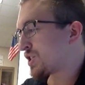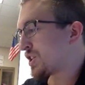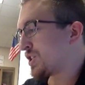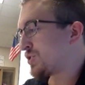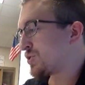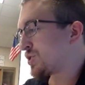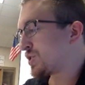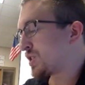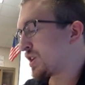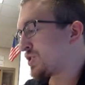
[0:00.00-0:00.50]
And
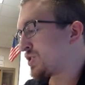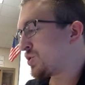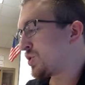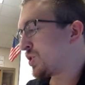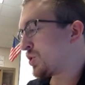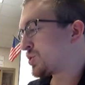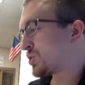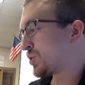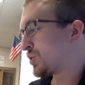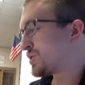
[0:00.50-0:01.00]
as you
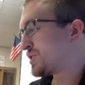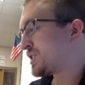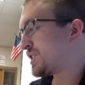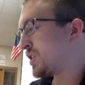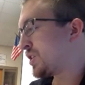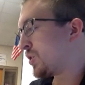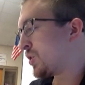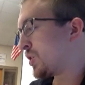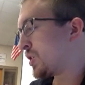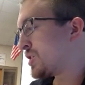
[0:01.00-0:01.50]
go towards the
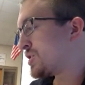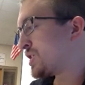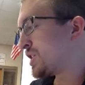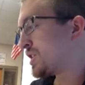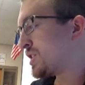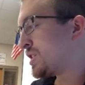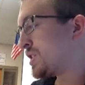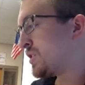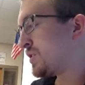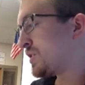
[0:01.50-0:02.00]

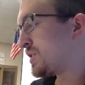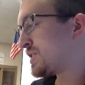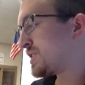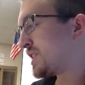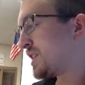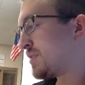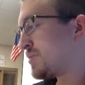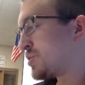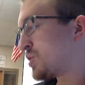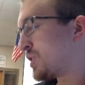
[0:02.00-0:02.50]
origin, you can
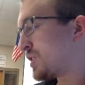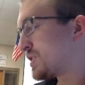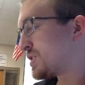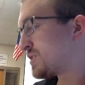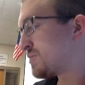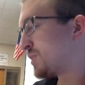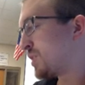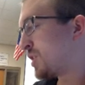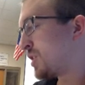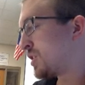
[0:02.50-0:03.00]
see I'm drawing
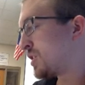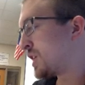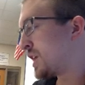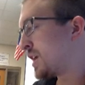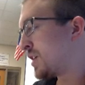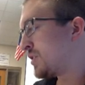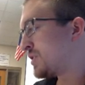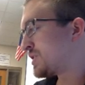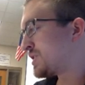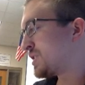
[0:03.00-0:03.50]
smaller
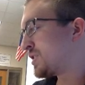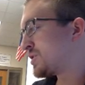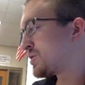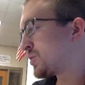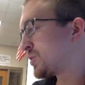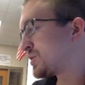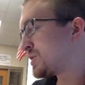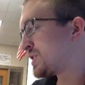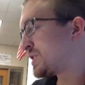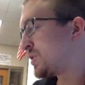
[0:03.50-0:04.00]
arrows here
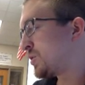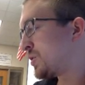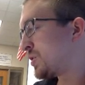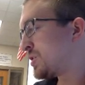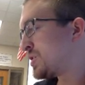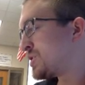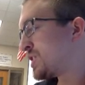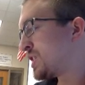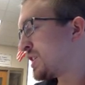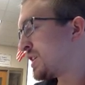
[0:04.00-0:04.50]
towards the
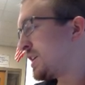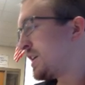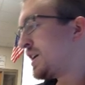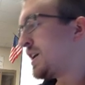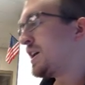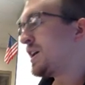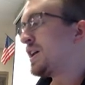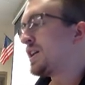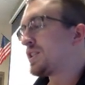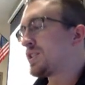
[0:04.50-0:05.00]
origin.
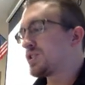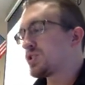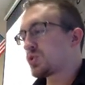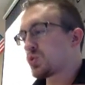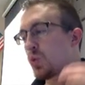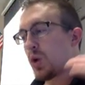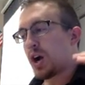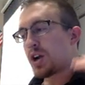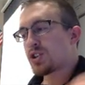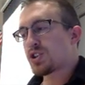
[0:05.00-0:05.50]
The
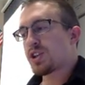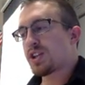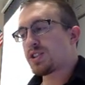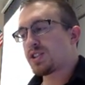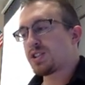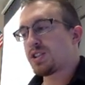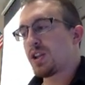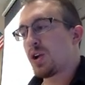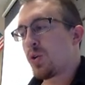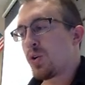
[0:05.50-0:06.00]
squash gets
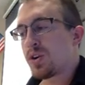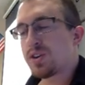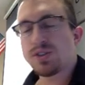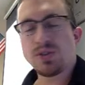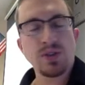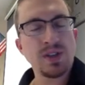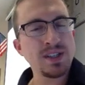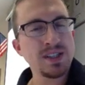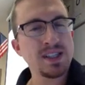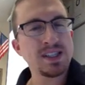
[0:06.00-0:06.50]
slower, so
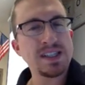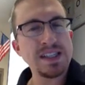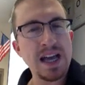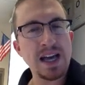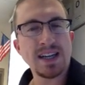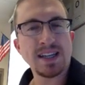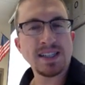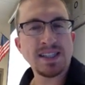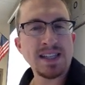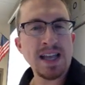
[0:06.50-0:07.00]
this is
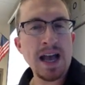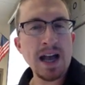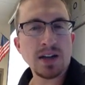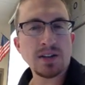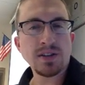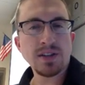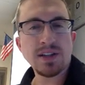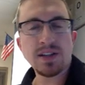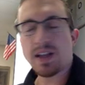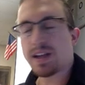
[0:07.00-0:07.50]
not
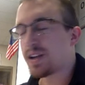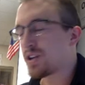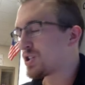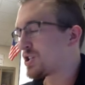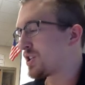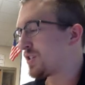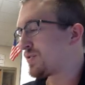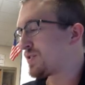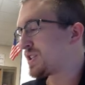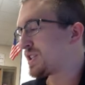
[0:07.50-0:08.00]
exactly like a
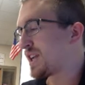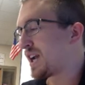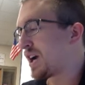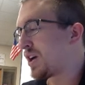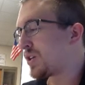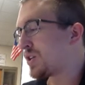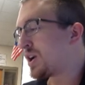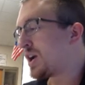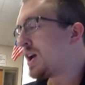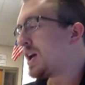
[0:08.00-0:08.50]
shift
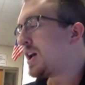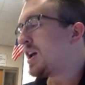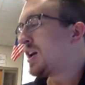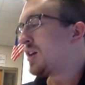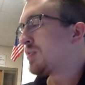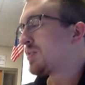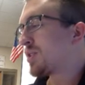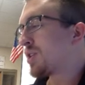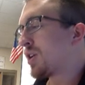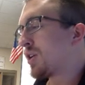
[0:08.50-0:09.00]
down,
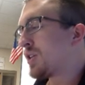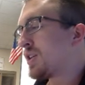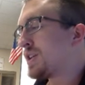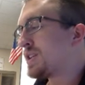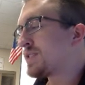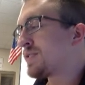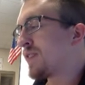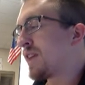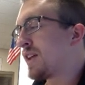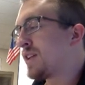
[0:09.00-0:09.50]
but all
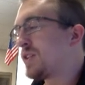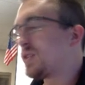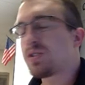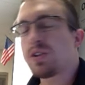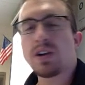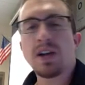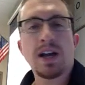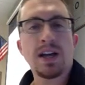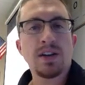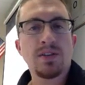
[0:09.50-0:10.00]
these values
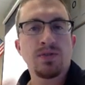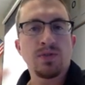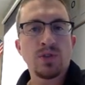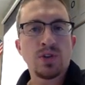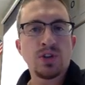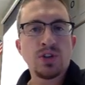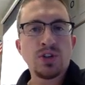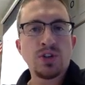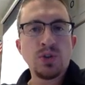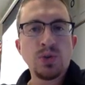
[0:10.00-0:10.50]
are kind of
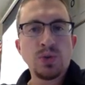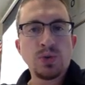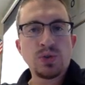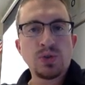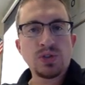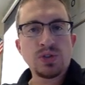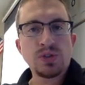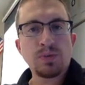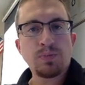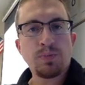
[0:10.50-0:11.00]

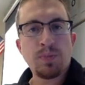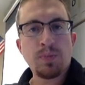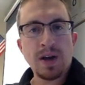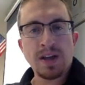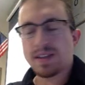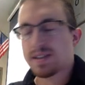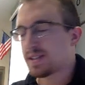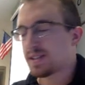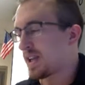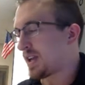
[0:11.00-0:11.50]
reduced by
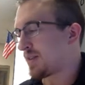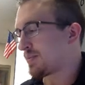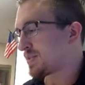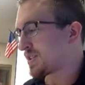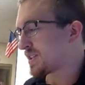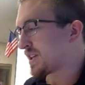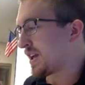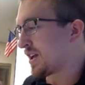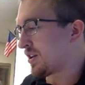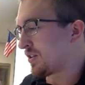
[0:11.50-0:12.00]
the same
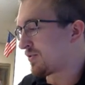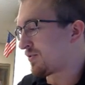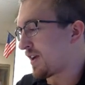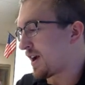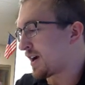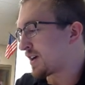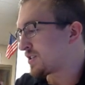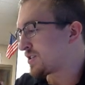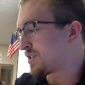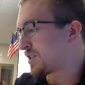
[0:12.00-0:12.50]
scale
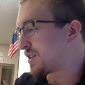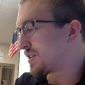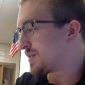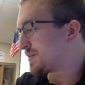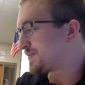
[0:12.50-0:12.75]
factor.